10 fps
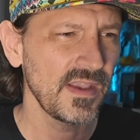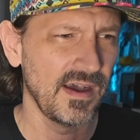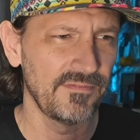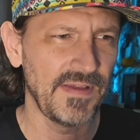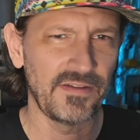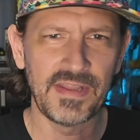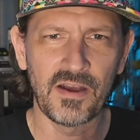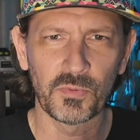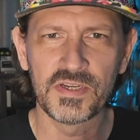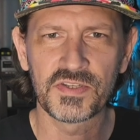I found
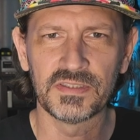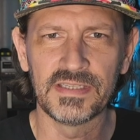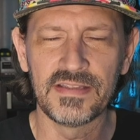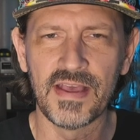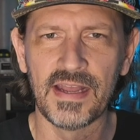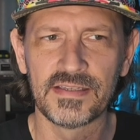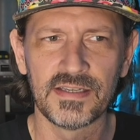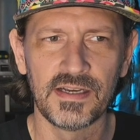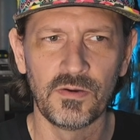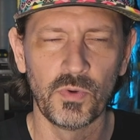out recently that
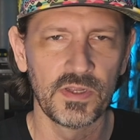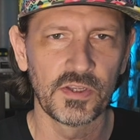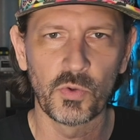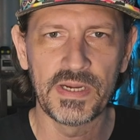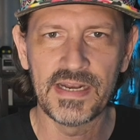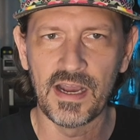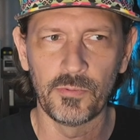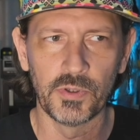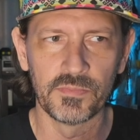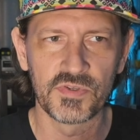one of the Queen
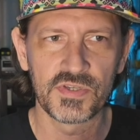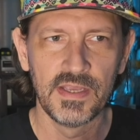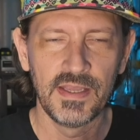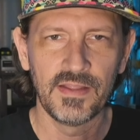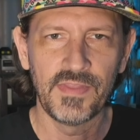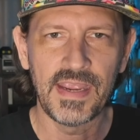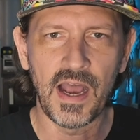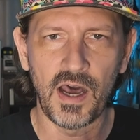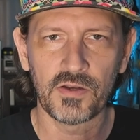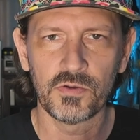albums, they
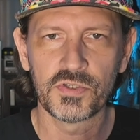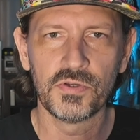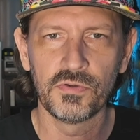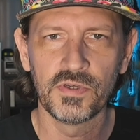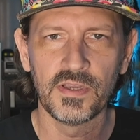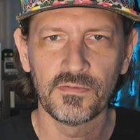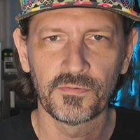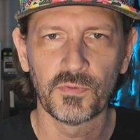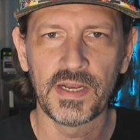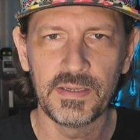auto-tuned
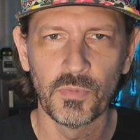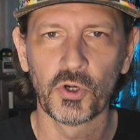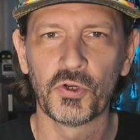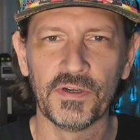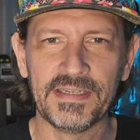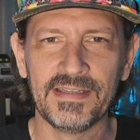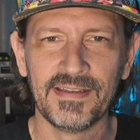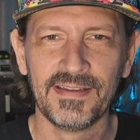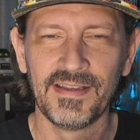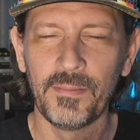Freddie Mercury.
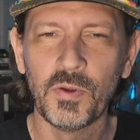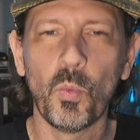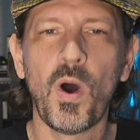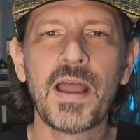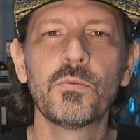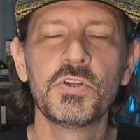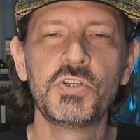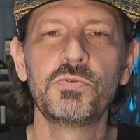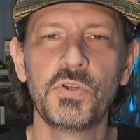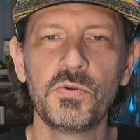I mean, why would
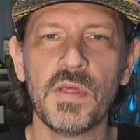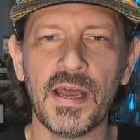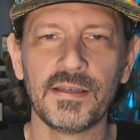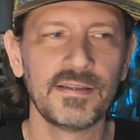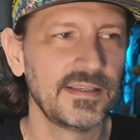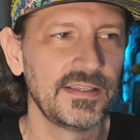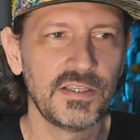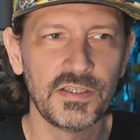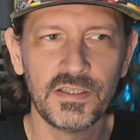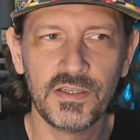you do that?
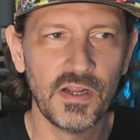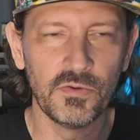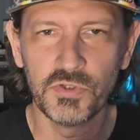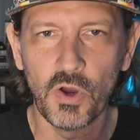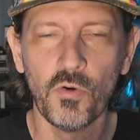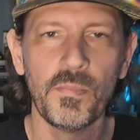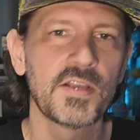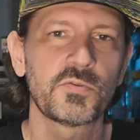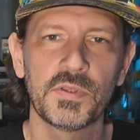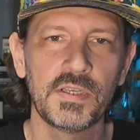Don't
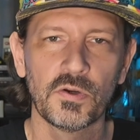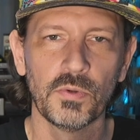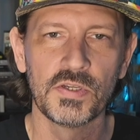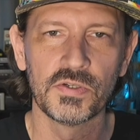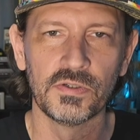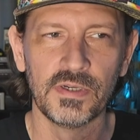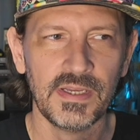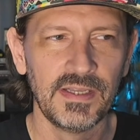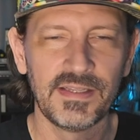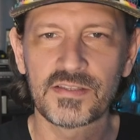mess with the original.
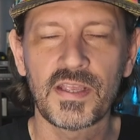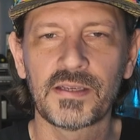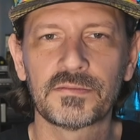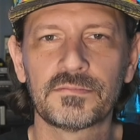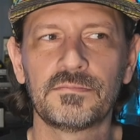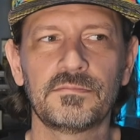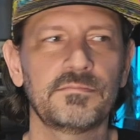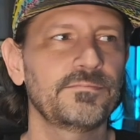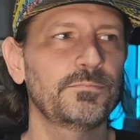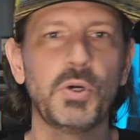That's like
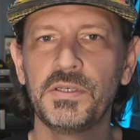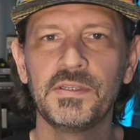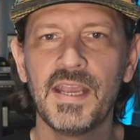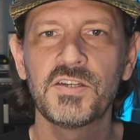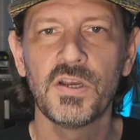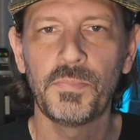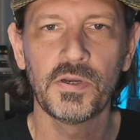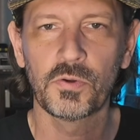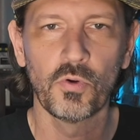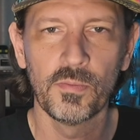putting ketchup
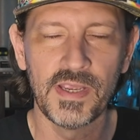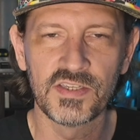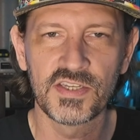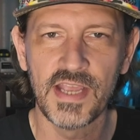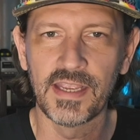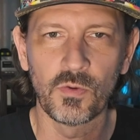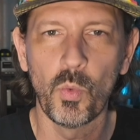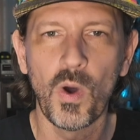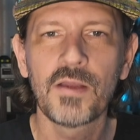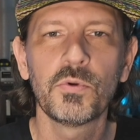on a gourmet steak.
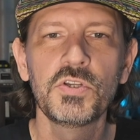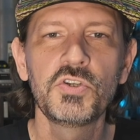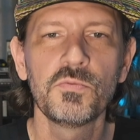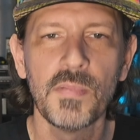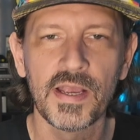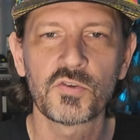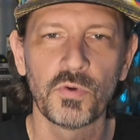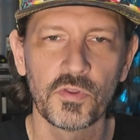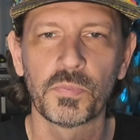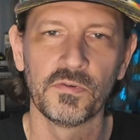Why would you mess
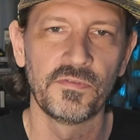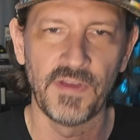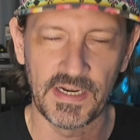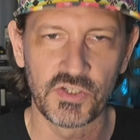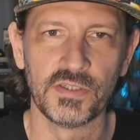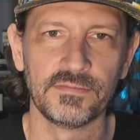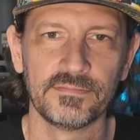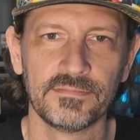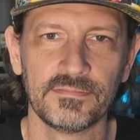with perfection?